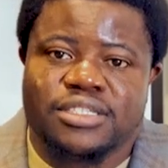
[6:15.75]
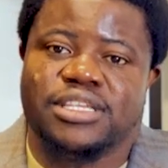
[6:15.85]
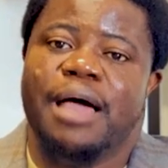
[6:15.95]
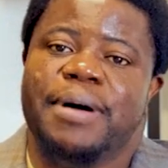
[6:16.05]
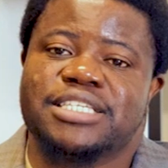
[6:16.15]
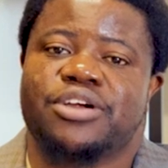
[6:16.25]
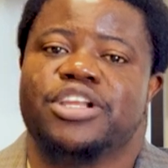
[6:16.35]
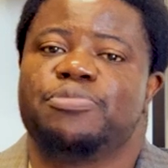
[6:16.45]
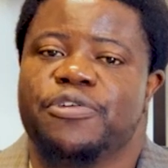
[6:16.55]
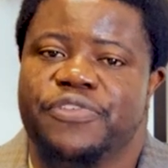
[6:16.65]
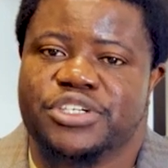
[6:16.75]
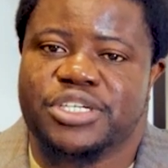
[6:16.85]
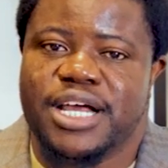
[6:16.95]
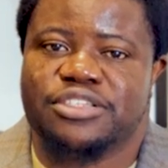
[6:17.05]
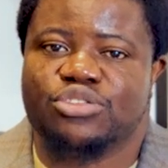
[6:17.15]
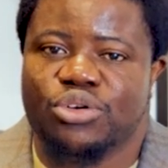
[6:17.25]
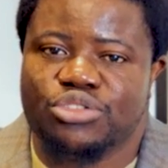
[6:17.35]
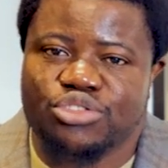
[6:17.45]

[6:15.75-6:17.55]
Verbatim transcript: Cybersecurity professionals don't